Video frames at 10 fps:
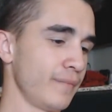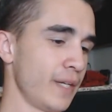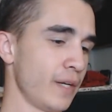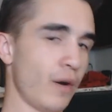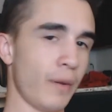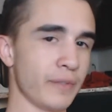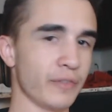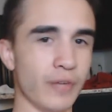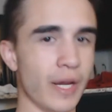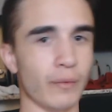I'm your
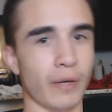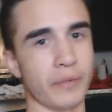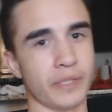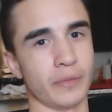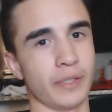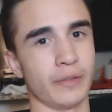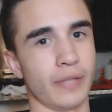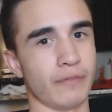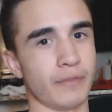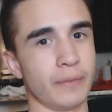friend, why wouldn't you want to do that
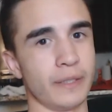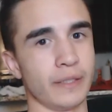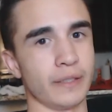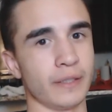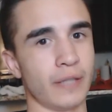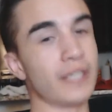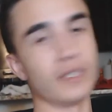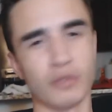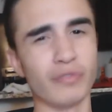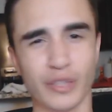for me? I do it
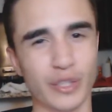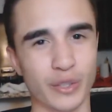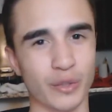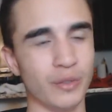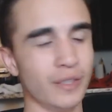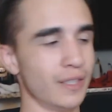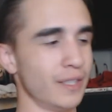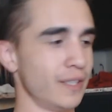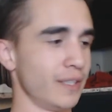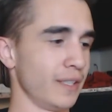for you,
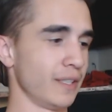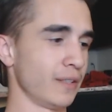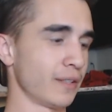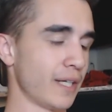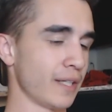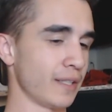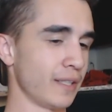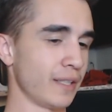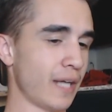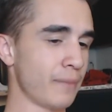kind of
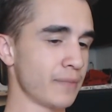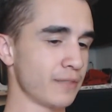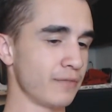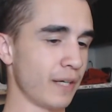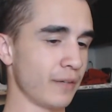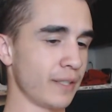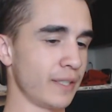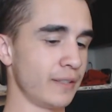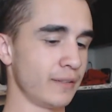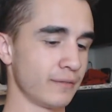thing. I'm just
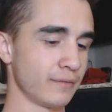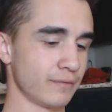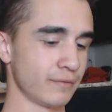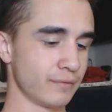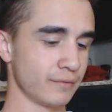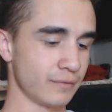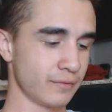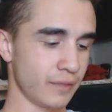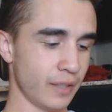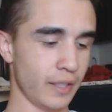very,
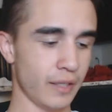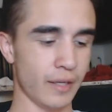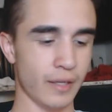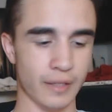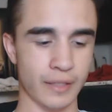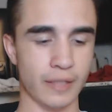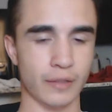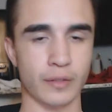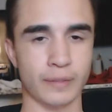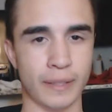again,
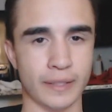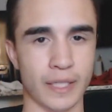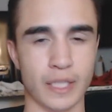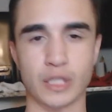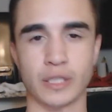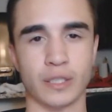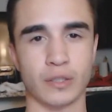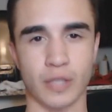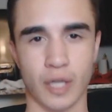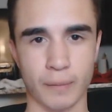going back to that chill,
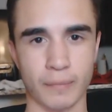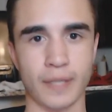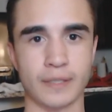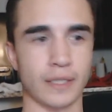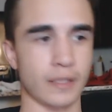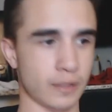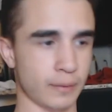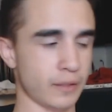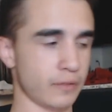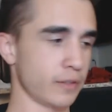calm mindset I talked about in
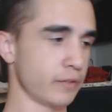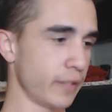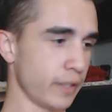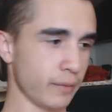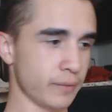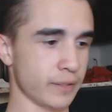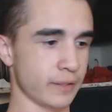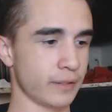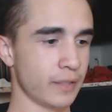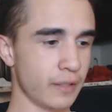the first video. I'm just
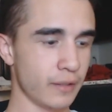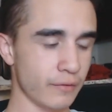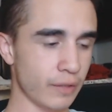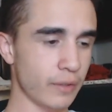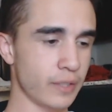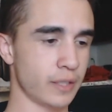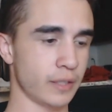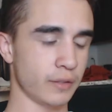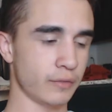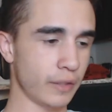very chill,
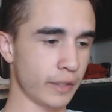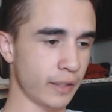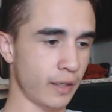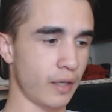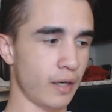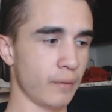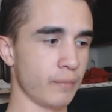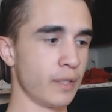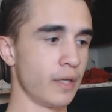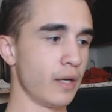very calm,
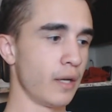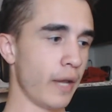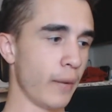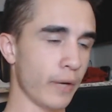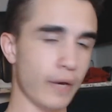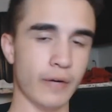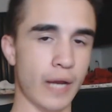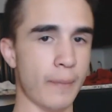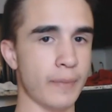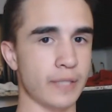and whatever
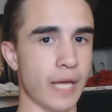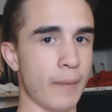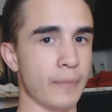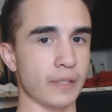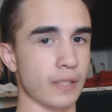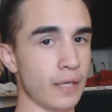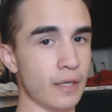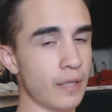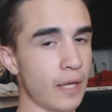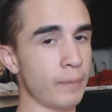happens, happens. At the end of the
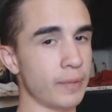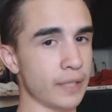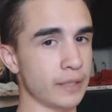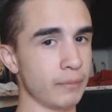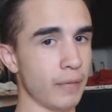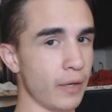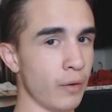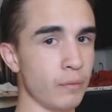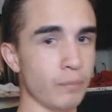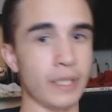day, I'm protecting my
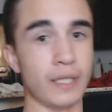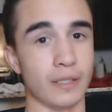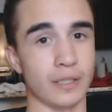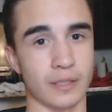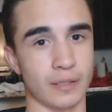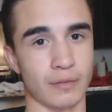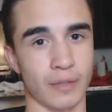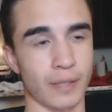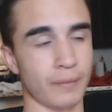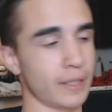own peace, right?
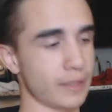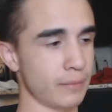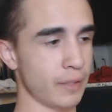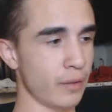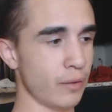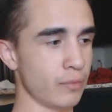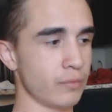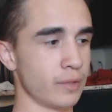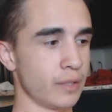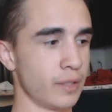I'm protecting my own
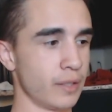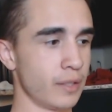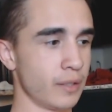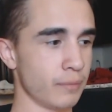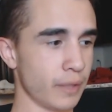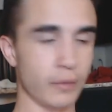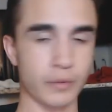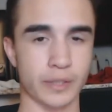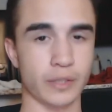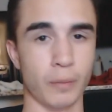
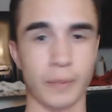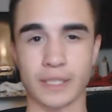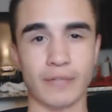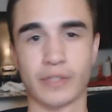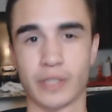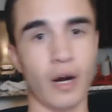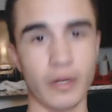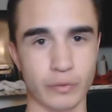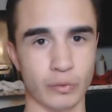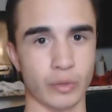soul, because I've gone
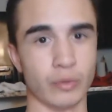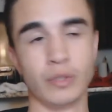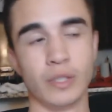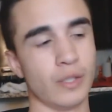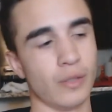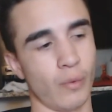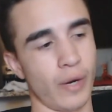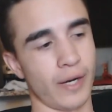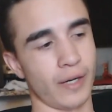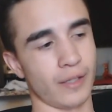through
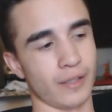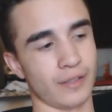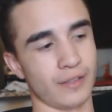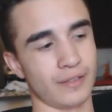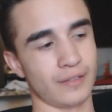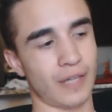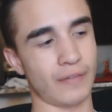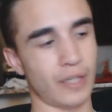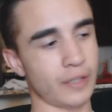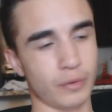
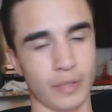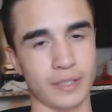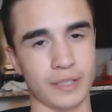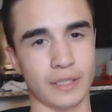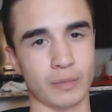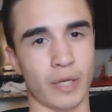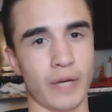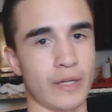instances where I've had